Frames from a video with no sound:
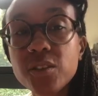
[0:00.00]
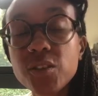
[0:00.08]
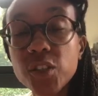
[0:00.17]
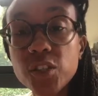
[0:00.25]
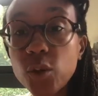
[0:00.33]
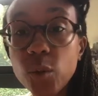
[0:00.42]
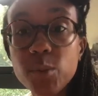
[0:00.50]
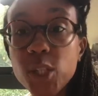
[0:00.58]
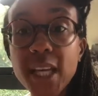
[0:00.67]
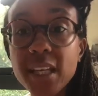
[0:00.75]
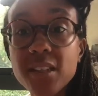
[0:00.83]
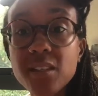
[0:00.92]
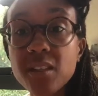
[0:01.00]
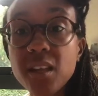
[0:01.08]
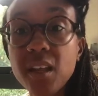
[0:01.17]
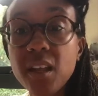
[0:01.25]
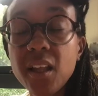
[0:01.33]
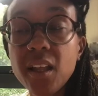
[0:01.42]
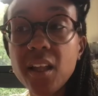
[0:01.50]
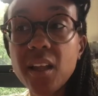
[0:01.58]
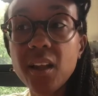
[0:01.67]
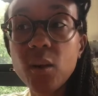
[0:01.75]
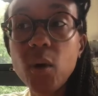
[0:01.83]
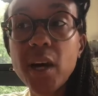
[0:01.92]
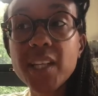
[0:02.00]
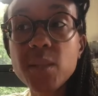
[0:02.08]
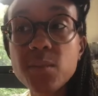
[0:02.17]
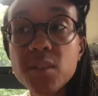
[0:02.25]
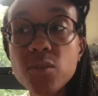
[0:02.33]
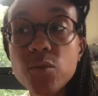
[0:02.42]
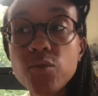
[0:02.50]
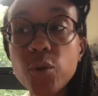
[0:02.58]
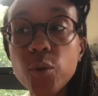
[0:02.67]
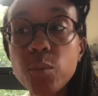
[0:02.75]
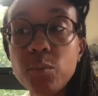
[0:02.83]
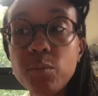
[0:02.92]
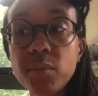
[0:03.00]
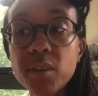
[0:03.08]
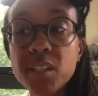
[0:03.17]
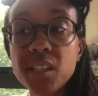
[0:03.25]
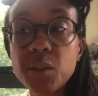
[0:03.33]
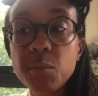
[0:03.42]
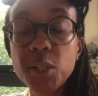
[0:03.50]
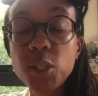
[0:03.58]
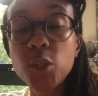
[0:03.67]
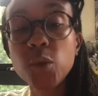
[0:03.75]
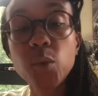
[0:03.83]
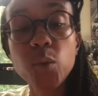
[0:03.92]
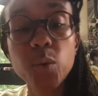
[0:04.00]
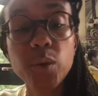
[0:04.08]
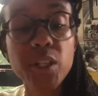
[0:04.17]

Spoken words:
just objects or items in the room? Is it going to be you?